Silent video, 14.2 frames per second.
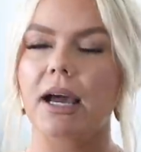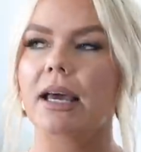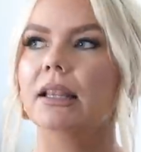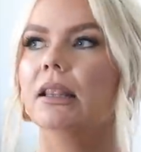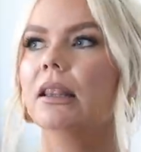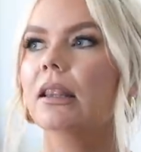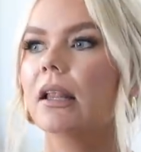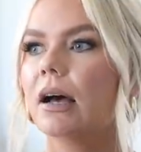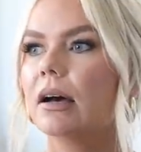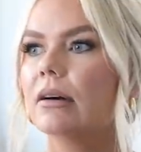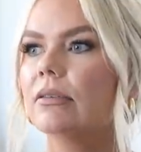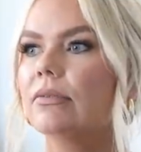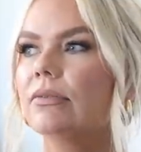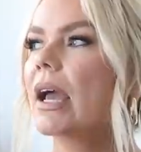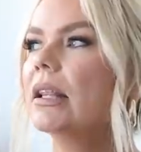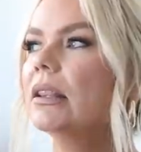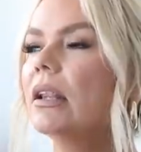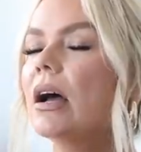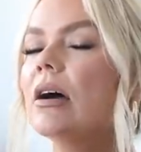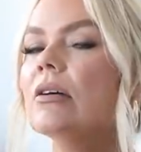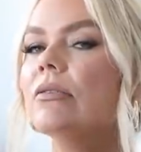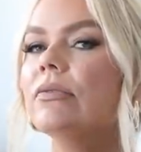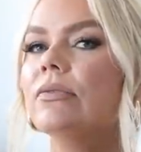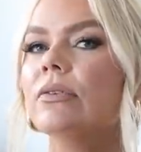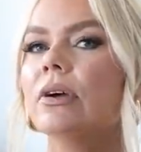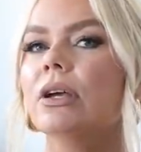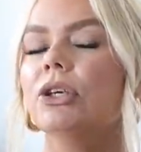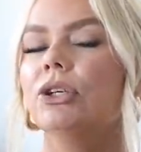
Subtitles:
I love